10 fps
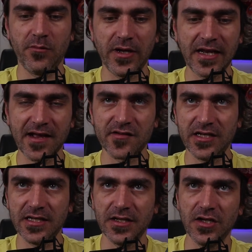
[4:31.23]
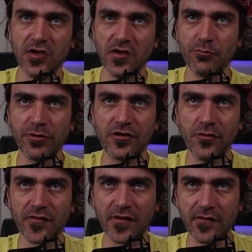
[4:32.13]
We can actually
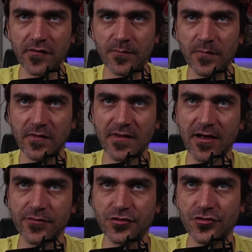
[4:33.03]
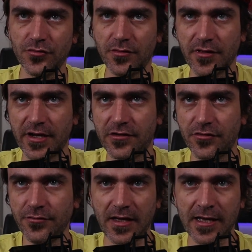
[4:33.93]
reduce this down to 32,